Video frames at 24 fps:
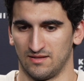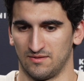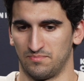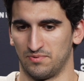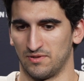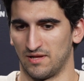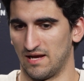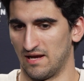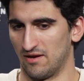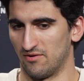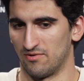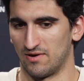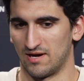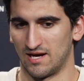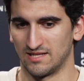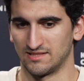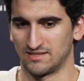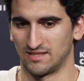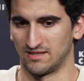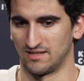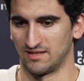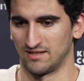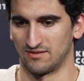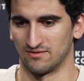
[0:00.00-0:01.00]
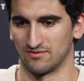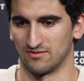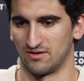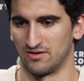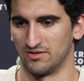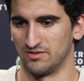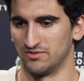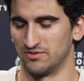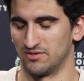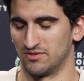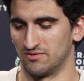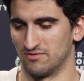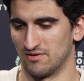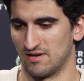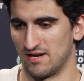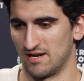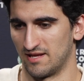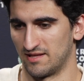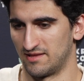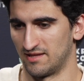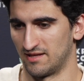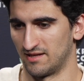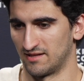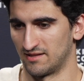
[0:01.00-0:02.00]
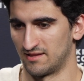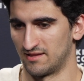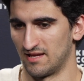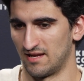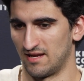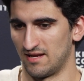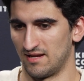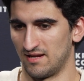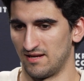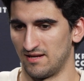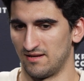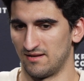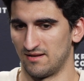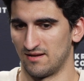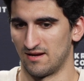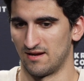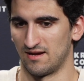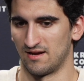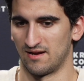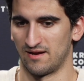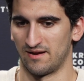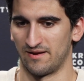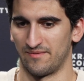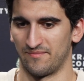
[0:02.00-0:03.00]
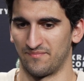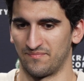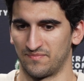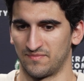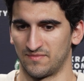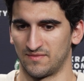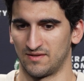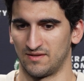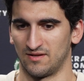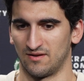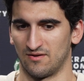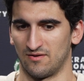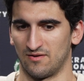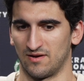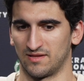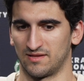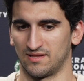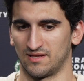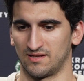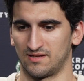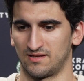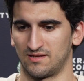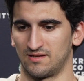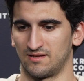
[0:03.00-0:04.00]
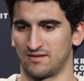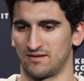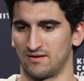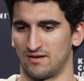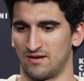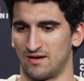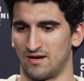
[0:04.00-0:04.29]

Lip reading: play-wise, I think they're all doing great. I think they, you know, I think